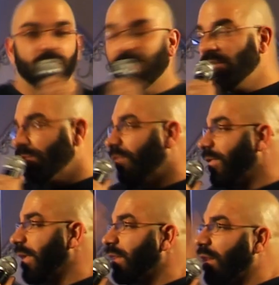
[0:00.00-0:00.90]
move
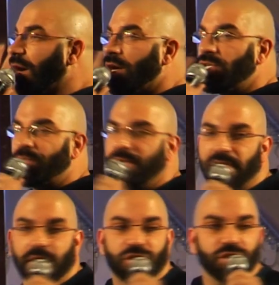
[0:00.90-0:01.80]
into a very large,
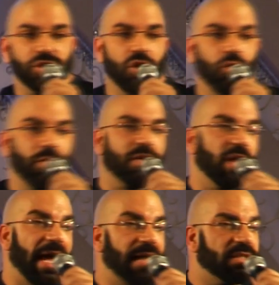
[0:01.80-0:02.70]
pretentious home
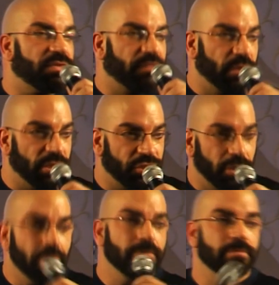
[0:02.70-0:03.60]
with glass
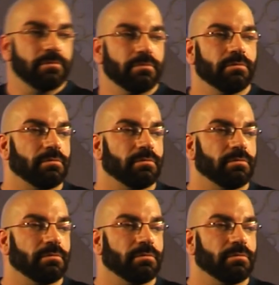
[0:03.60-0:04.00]
furniture,